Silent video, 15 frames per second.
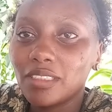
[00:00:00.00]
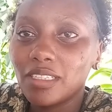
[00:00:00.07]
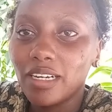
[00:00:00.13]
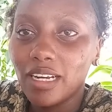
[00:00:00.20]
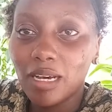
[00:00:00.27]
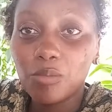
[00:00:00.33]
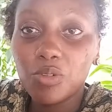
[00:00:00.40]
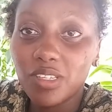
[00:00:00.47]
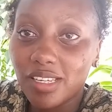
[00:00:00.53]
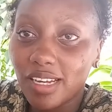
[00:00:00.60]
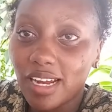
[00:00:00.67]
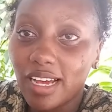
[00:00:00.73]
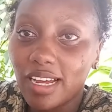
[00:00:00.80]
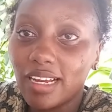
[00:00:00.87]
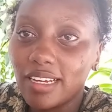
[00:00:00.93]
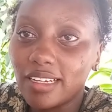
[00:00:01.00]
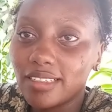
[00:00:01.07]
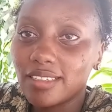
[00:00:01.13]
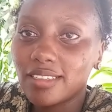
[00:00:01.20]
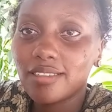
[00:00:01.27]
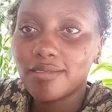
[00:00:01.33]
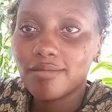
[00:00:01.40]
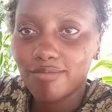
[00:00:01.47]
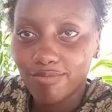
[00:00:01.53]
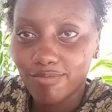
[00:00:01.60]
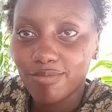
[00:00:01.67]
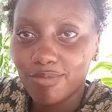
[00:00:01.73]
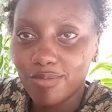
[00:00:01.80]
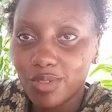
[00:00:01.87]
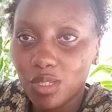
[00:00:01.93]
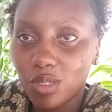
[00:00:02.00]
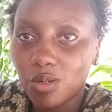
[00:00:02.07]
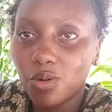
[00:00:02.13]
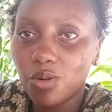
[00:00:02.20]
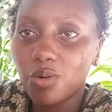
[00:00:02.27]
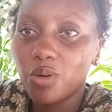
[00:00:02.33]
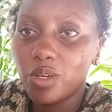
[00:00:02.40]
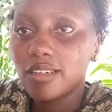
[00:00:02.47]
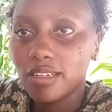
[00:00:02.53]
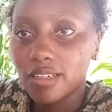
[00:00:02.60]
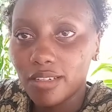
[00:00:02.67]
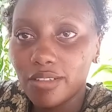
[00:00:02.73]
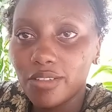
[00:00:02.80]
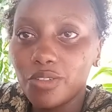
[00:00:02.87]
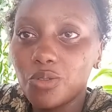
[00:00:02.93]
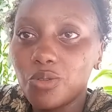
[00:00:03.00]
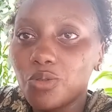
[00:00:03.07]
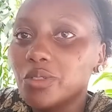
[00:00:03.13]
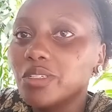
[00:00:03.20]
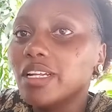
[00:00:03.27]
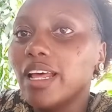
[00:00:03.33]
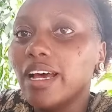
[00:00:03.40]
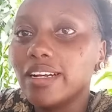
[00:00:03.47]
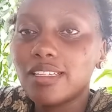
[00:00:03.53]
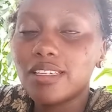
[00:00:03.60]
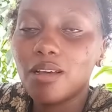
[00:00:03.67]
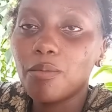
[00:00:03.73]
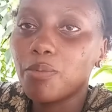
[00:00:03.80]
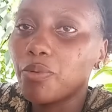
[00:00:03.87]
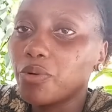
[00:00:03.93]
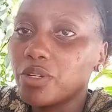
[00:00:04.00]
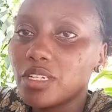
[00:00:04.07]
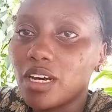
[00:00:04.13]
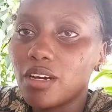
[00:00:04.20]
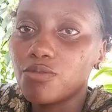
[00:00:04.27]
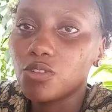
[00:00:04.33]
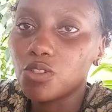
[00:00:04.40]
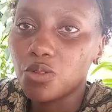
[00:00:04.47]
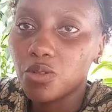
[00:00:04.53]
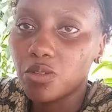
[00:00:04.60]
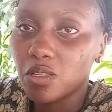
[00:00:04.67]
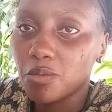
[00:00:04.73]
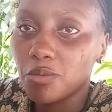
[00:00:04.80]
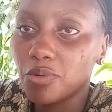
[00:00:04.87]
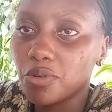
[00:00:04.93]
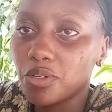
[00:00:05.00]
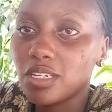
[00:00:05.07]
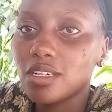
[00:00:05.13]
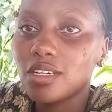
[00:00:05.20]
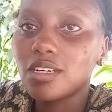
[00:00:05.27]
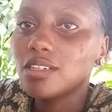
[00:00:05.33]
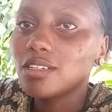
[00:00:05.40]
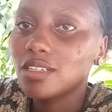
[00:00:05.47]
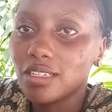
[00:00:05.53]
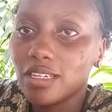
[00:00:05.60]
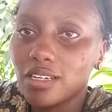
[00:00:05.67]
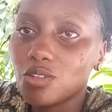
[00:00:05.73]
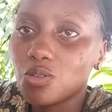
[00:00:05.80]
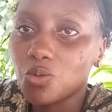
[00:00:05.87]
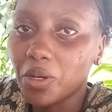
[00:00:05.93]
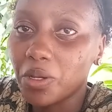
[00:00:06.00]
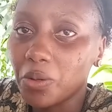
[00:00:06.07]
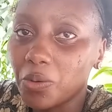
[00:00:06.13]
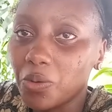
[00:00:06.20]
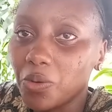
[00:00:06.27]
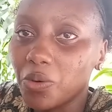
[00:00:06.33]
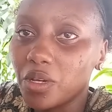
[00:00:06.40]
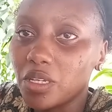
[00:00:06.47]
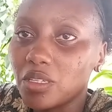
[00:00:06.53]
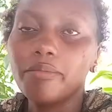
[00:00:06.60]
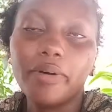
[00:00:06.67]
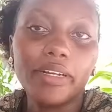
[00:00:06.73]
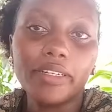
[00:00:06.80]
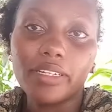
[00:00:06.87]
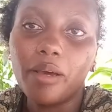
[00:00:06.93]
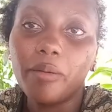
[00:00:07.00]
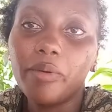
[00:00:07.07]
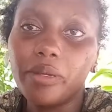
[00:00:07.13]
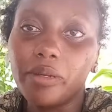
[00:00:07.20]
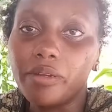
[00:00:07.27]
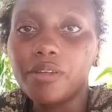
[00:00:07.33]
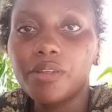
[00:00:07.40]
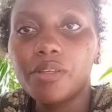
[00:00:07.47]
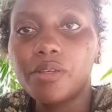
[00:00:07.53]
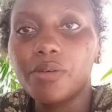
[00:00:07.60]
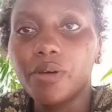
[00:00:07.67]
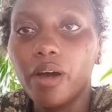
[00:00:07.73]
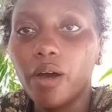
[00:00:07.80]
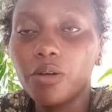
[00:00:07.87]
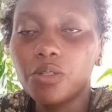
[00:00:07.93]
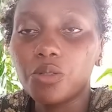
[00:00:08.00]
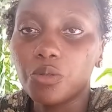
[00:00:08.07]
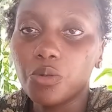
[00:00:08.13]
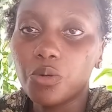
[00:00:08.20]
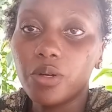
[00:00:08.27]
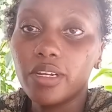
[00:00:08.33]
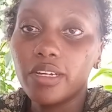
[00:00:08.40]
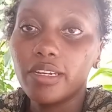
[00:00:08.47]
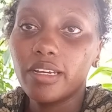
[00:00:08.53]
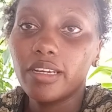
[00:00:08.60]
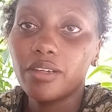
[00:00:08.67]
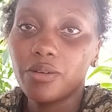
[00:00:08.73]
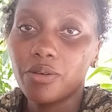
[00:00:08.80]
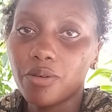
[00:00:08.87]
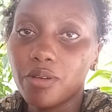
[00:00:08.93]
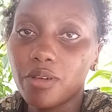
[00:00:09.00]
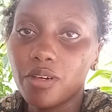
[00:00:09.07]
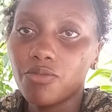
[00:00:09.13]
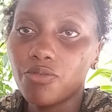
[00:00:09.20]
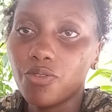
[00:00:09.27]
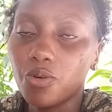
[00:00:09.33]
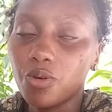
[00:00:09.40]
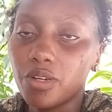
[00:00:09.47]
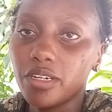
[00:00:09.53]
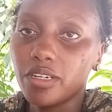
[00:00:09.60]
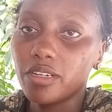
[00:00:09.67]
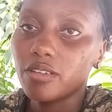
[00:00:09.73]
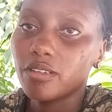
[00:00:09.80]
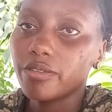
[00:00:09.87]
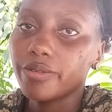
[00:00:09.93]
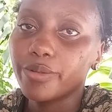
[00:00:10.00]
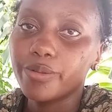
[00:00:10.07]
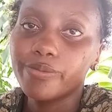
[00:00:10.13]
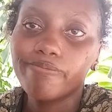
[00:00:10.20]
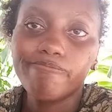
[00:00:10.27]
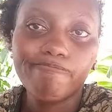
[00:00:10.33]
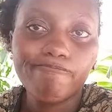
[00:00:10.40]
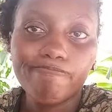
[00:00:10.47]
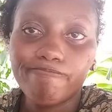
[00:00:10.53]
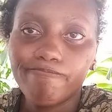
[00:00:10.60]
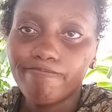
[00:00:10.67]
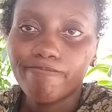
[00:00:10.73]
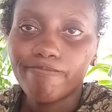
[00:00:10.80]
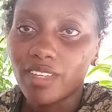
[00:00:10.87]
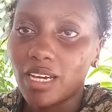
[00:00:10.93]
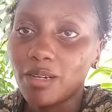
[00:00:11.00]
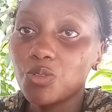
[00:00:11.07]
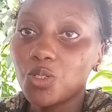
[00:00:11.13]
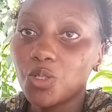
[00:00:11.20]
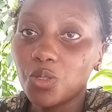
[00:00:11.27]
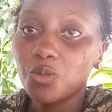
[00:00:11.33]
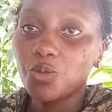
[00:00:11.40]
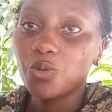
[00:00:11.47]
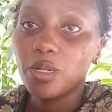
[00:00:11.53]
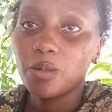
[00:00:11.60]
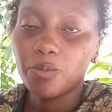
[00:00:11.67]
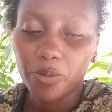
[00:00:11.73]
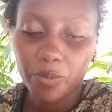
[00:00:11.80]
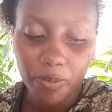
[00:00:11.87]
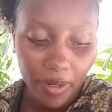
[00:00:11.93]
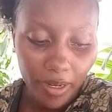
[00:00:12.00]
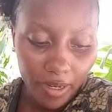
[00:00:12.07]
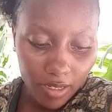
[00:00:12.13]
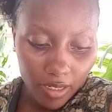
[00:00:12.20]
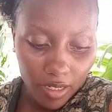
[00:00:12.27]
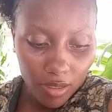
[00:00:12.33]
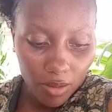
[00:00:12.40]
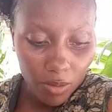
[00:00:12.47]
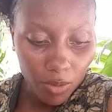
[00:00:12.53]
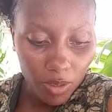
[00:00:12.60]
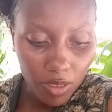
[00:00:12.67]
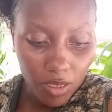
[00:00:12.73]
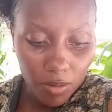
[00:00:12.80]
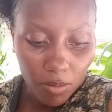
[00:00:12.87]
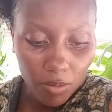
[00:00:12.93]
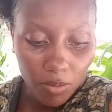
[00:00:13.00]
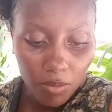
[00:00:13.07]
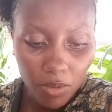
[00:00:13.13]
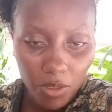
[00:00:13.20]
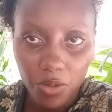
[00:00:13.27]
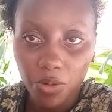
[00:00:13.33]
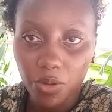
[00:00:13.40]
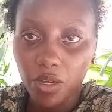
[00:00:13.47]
Lamu is an island. So you at some point have to use the boat to get to where you're going. But I mean, you're out on holiday, you're here for holiday, so I'm sure you're well prepared with some, you know,